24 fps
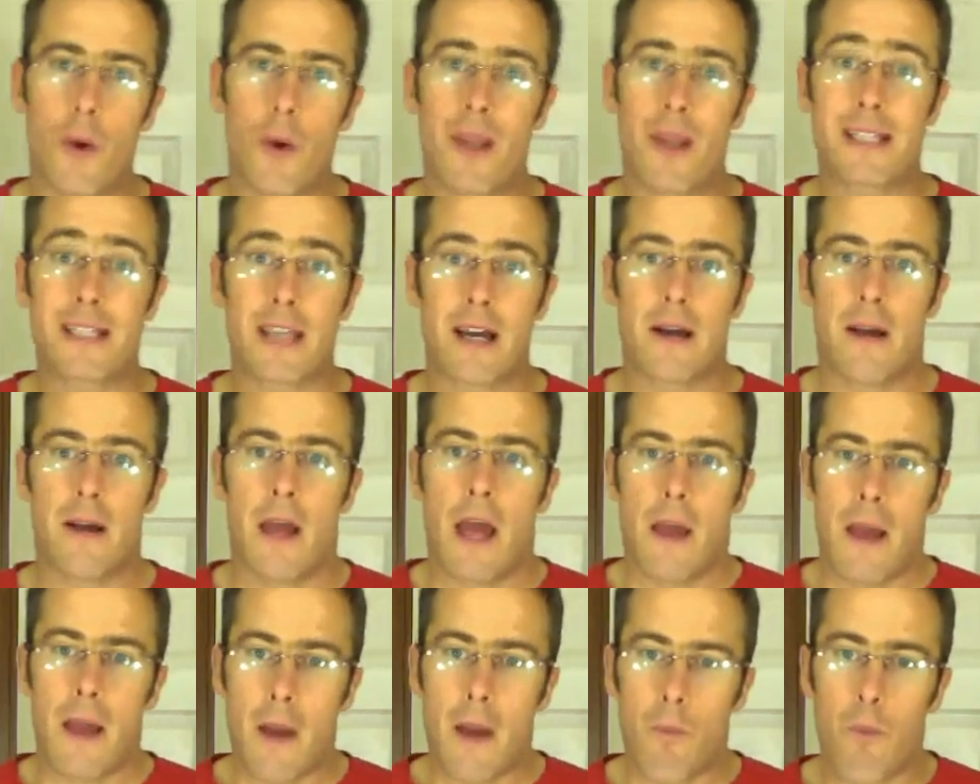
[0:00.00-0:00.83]
is that
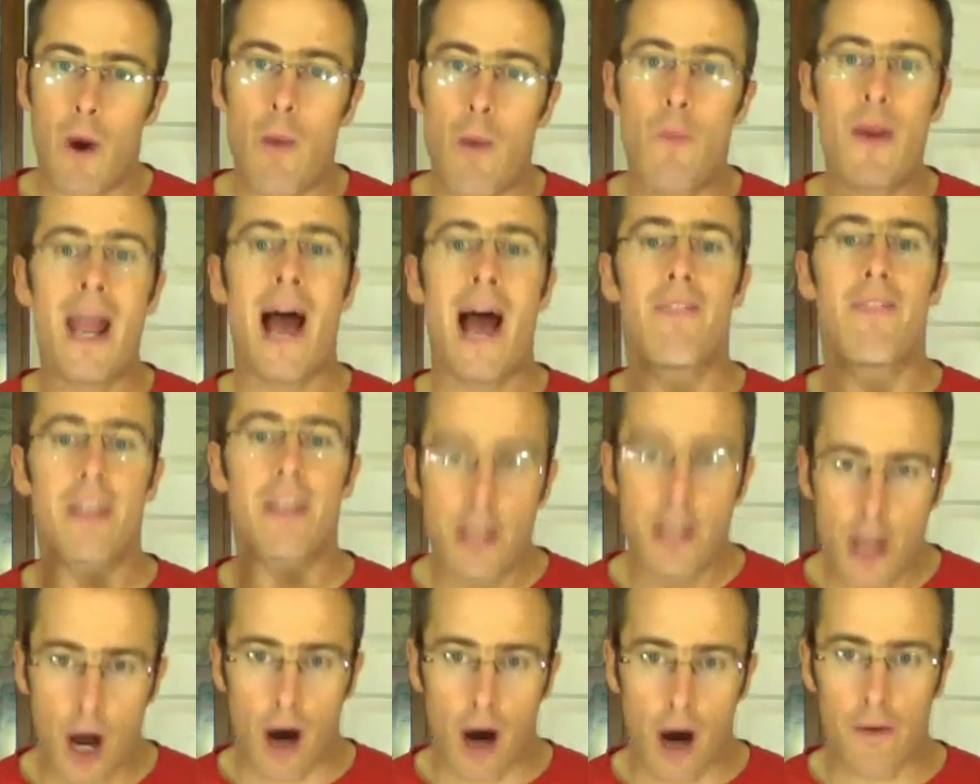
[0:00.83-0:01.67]
when we have
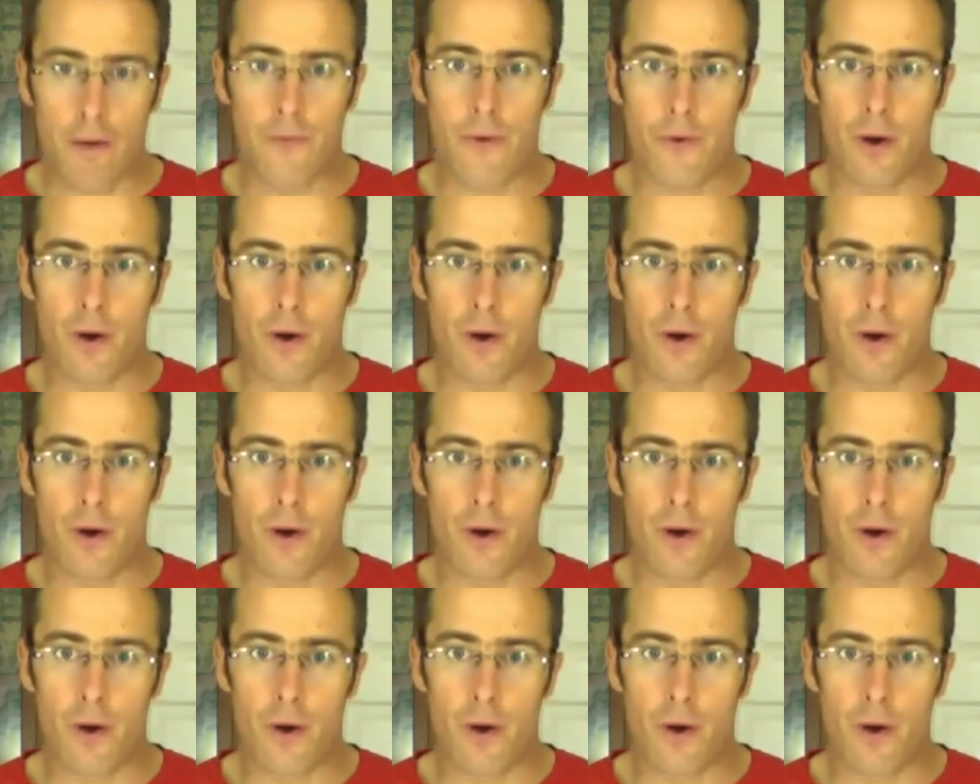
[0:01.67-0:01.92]
enough,